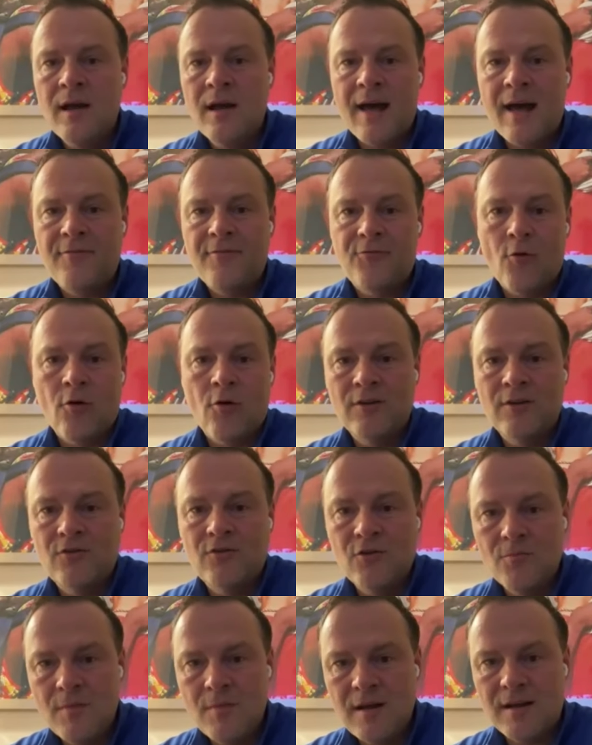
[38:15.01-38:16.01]
at
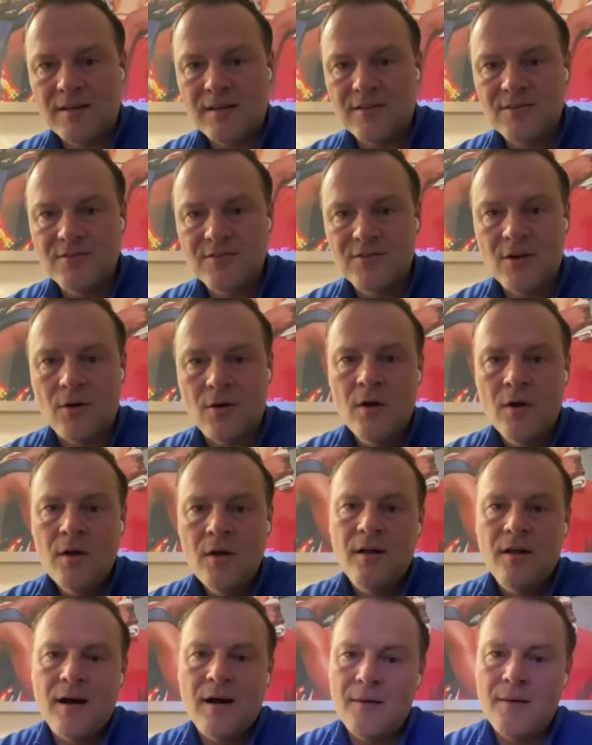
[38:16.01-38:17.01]
42 minutes. So
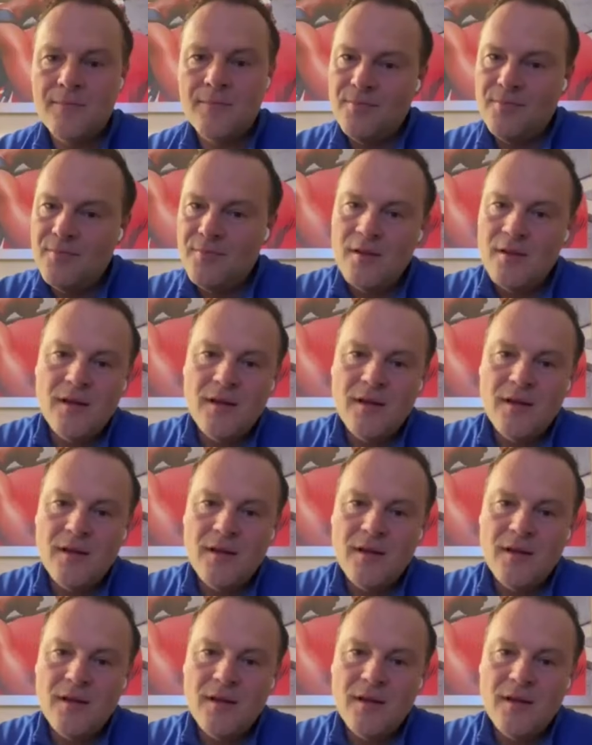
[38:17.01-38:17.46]
um,